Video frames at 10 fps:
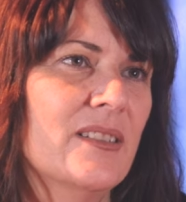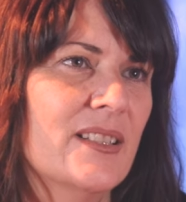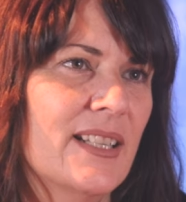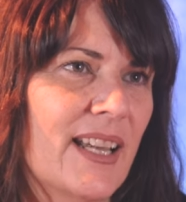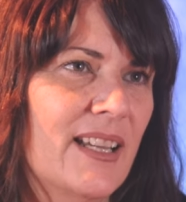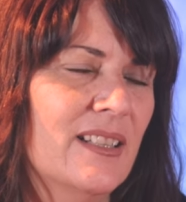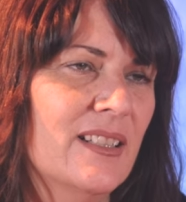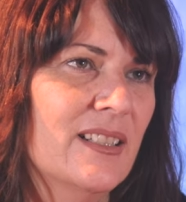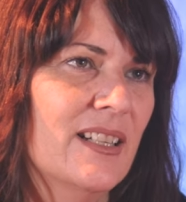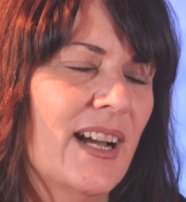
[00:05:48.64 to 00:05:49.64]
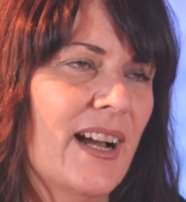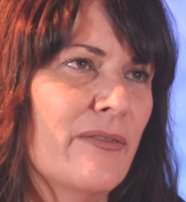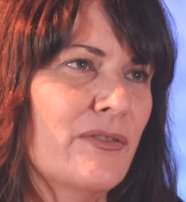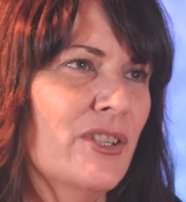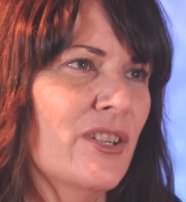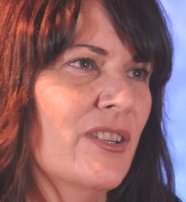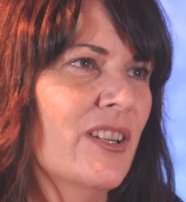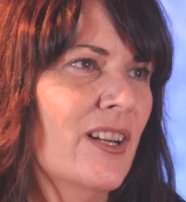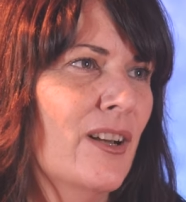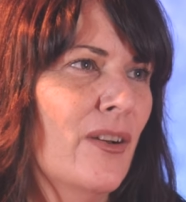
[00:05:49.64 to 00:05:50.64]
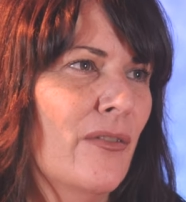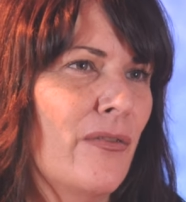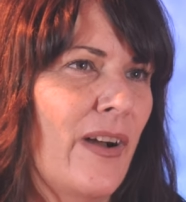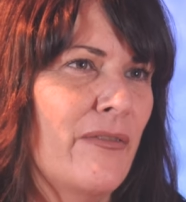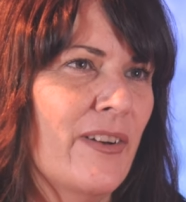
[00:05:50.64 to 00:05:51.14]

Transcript: today after five,